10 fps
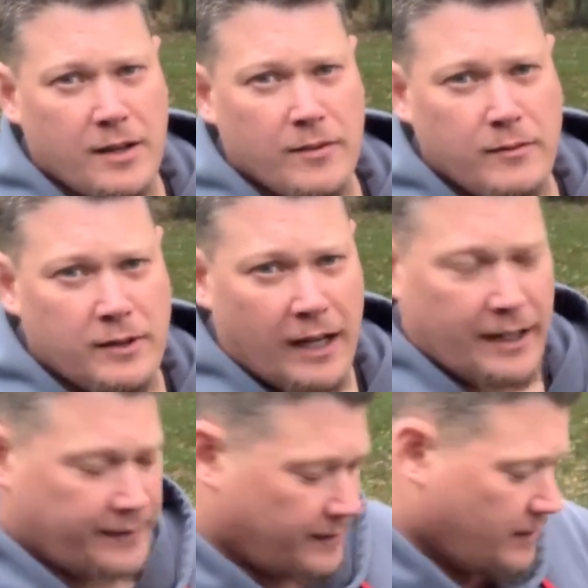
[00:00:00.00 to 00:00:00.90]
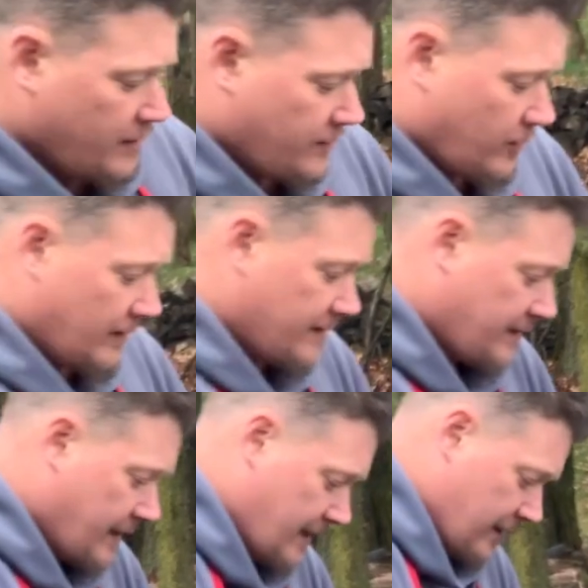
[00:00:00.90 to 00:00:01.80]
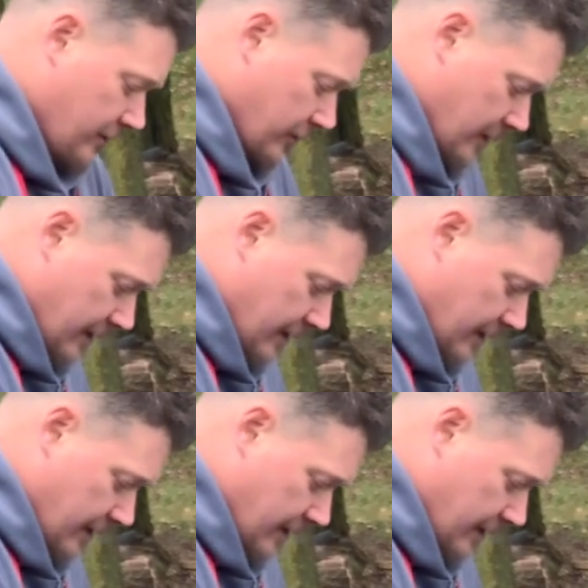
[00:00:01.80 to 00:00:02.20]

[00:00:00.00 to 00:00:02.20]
done. So let's get into it.